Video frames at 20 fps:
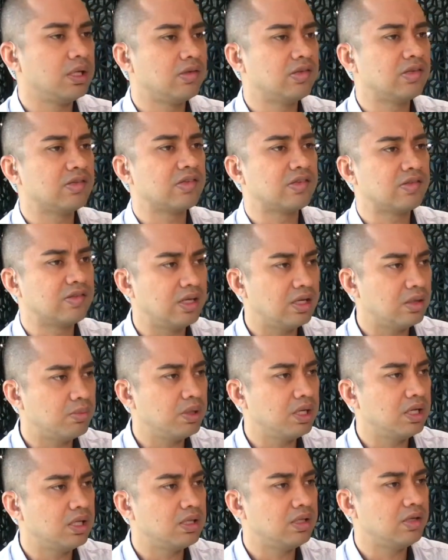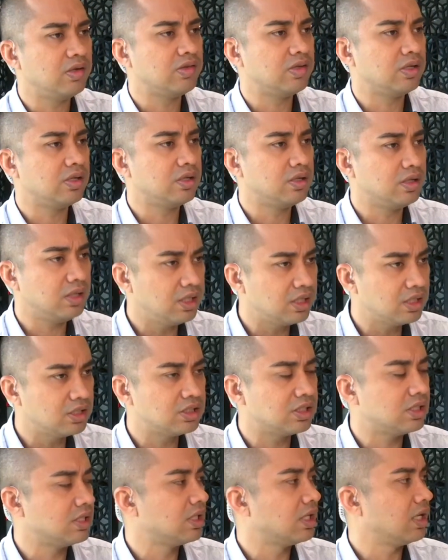Is it sustainability? Is it green
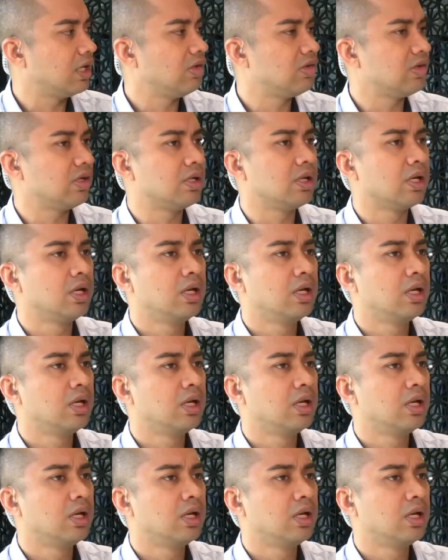agenda? Is it